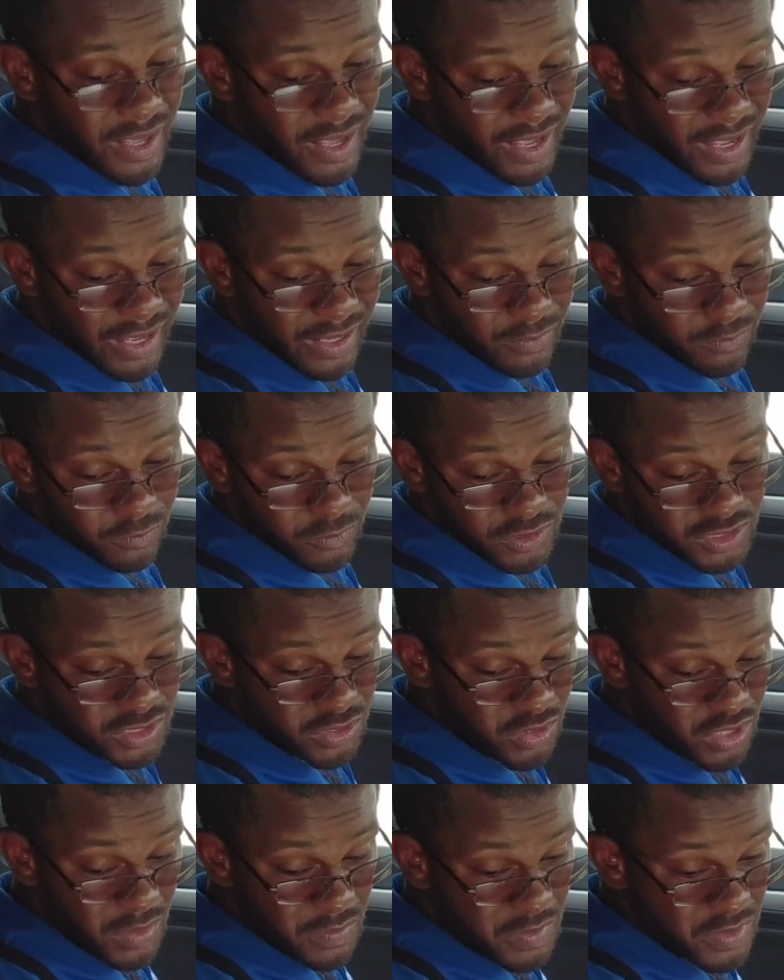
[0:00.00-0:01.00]
and we're
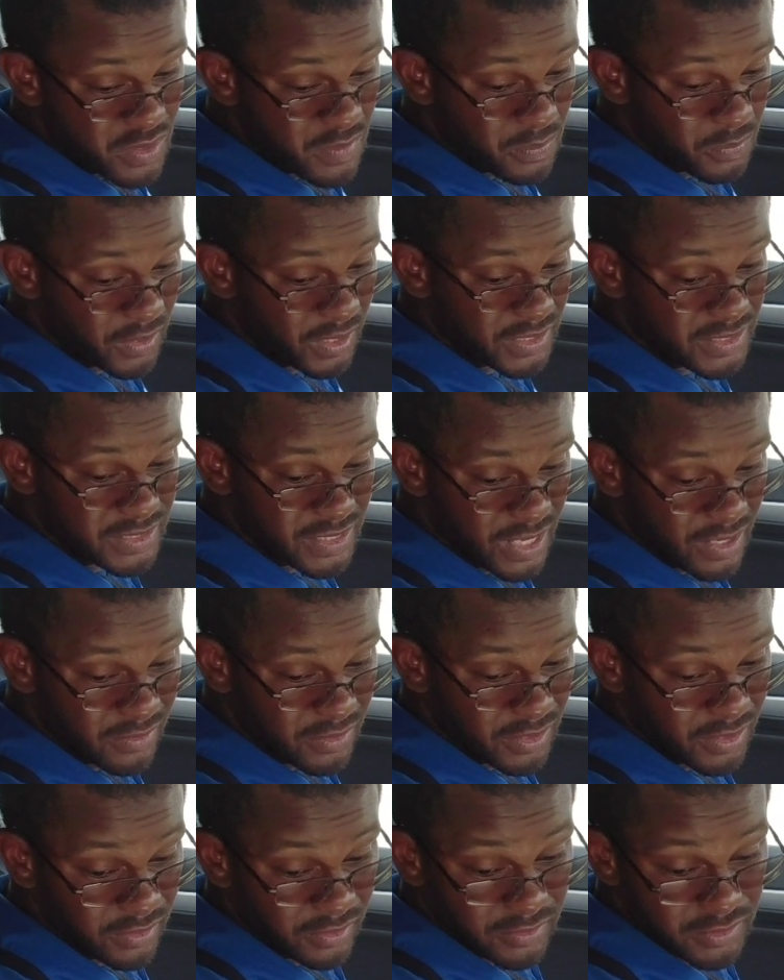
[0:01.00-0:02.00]
still keeping the price down
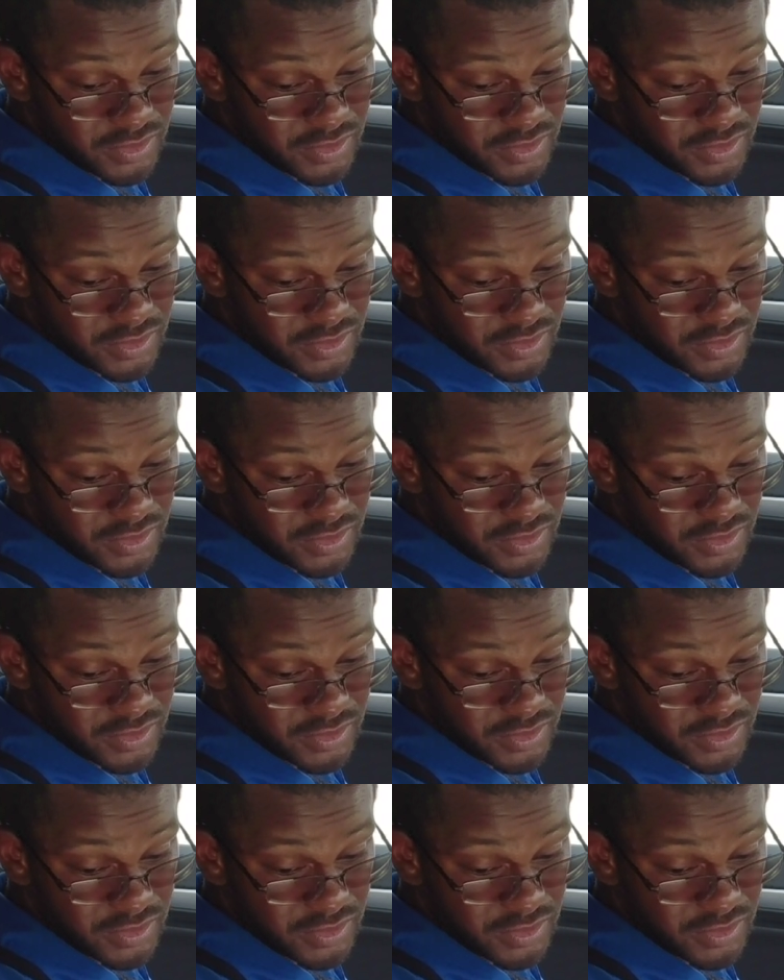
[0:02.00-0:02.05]
here.